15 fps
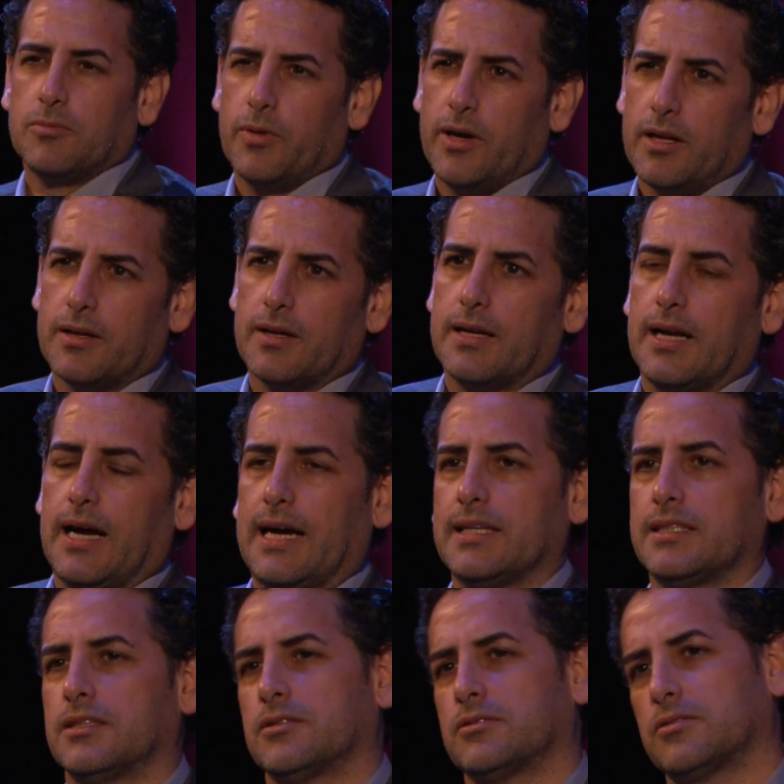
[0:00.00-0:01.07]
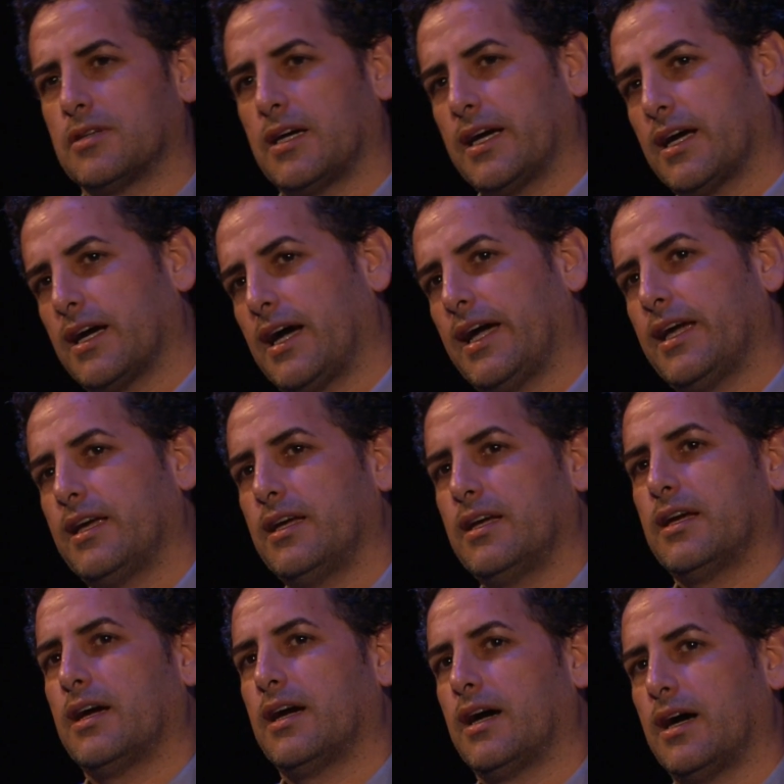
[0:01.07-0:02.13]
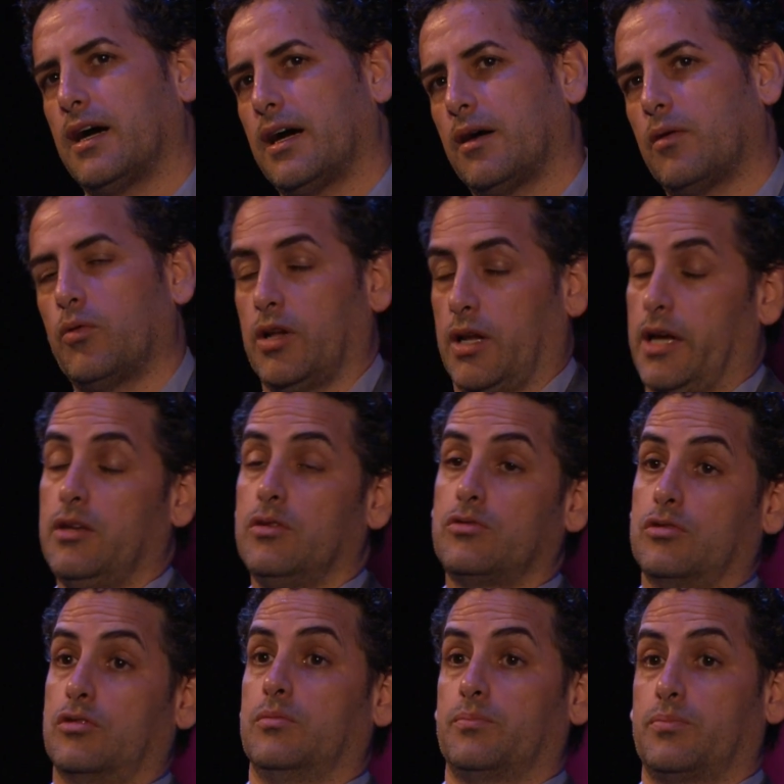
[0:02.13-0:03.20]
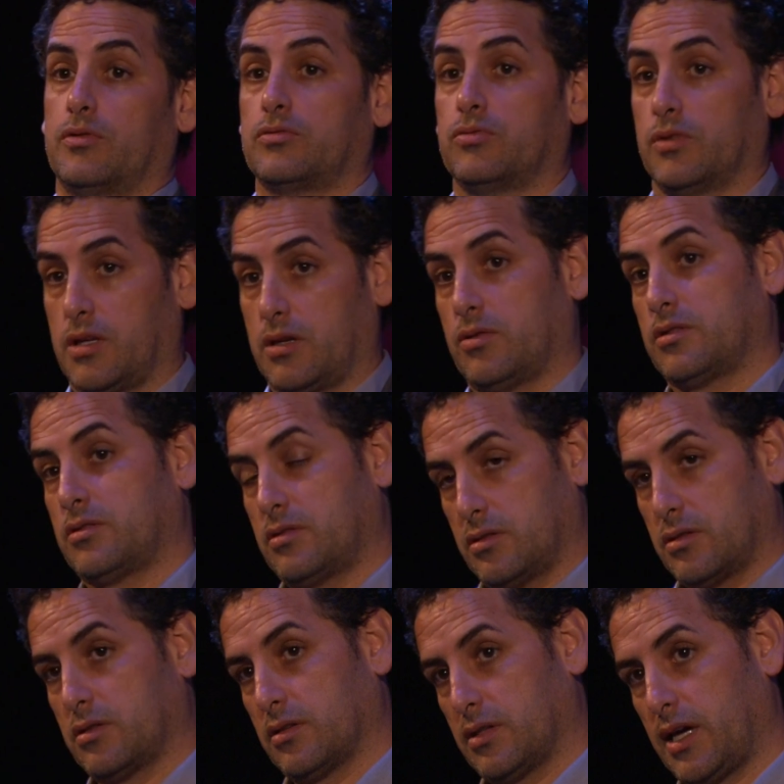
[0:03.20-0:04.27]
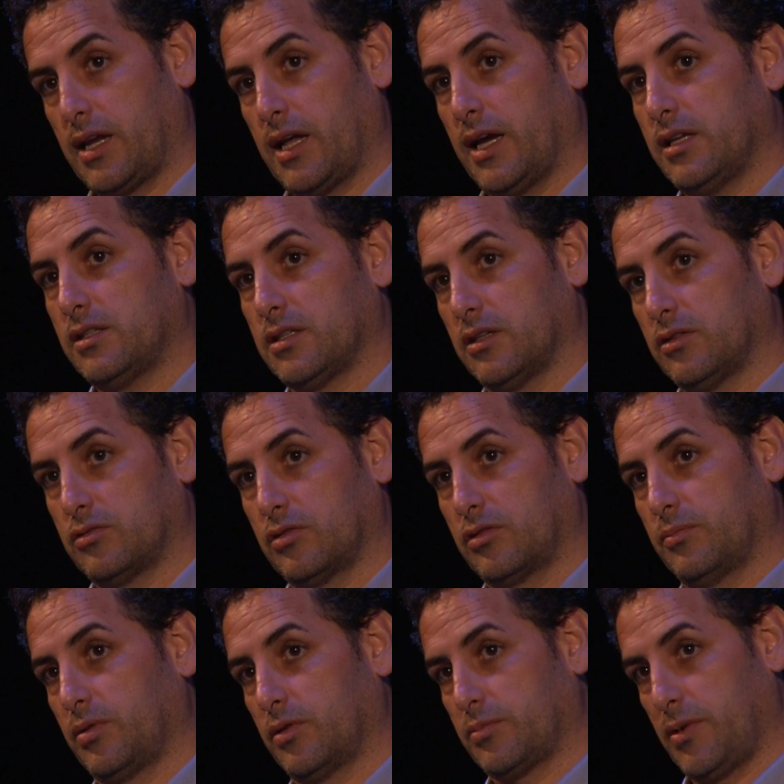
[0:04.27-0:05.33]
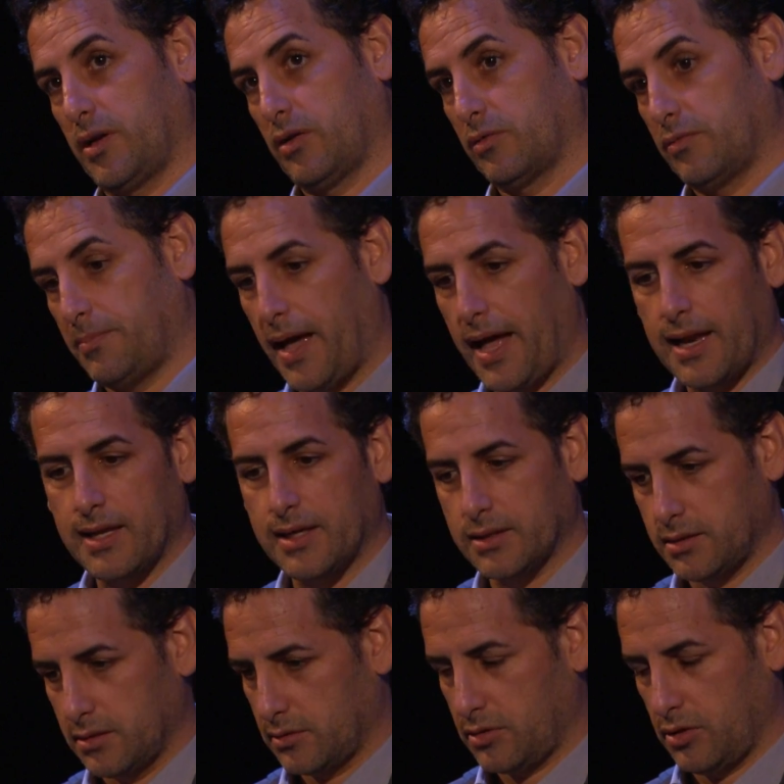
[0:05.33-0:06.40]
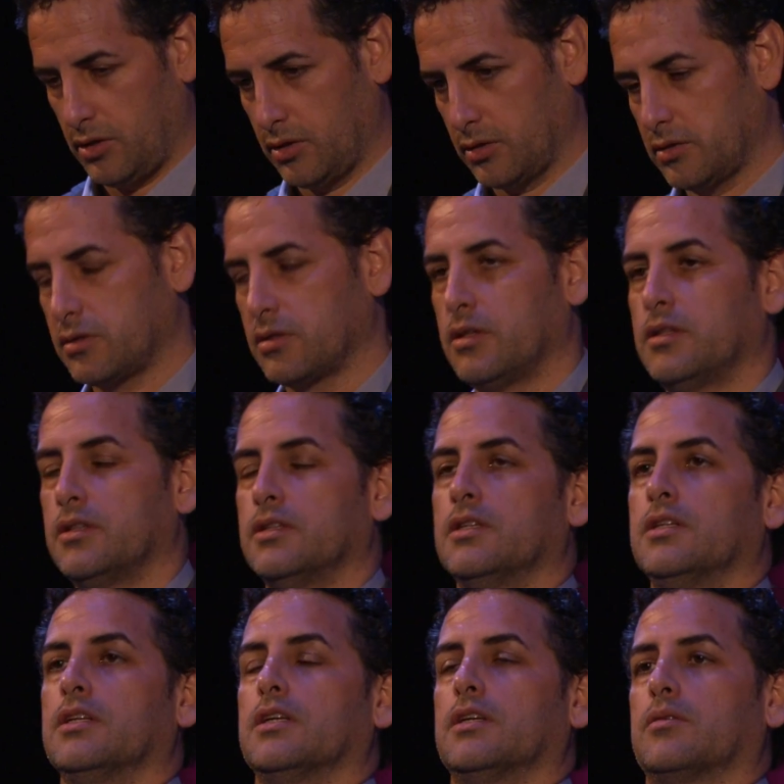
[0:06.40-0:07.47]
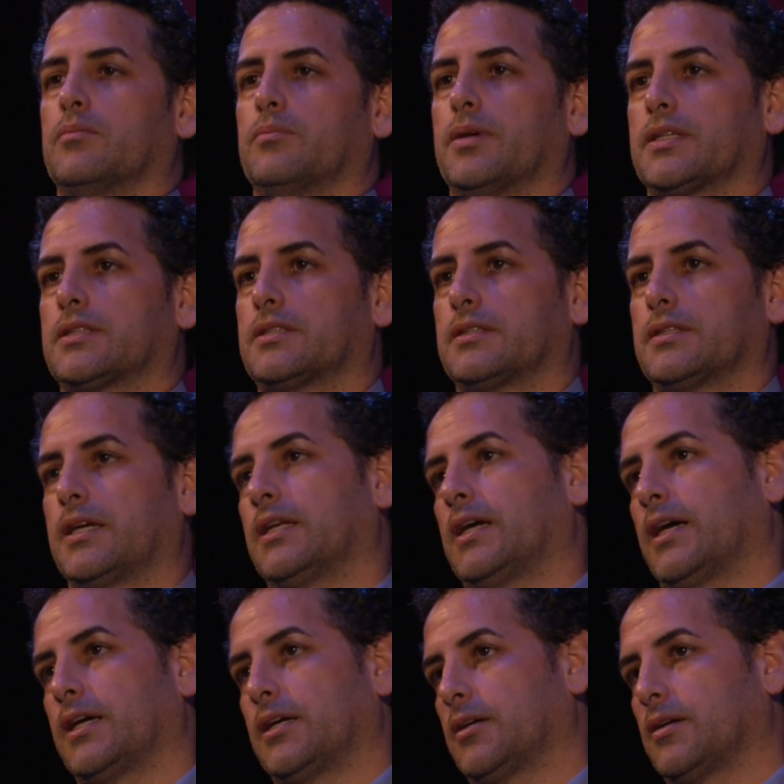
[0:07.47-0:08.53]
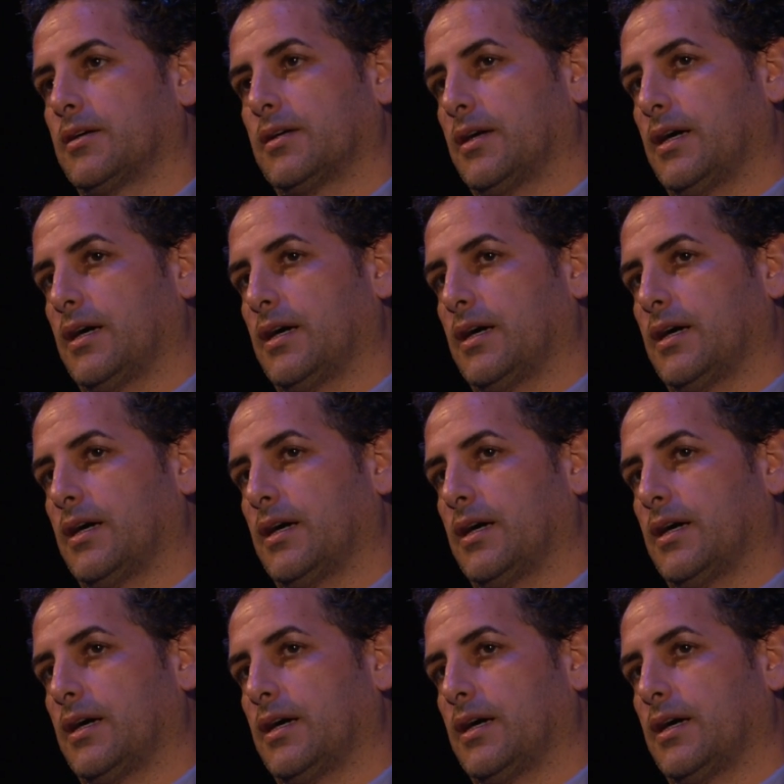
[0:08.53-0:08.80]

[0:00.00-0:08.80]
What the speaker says: Well, I don't. Well, I used to compose when I was that age. I used to compose my own ballads and songs, but then I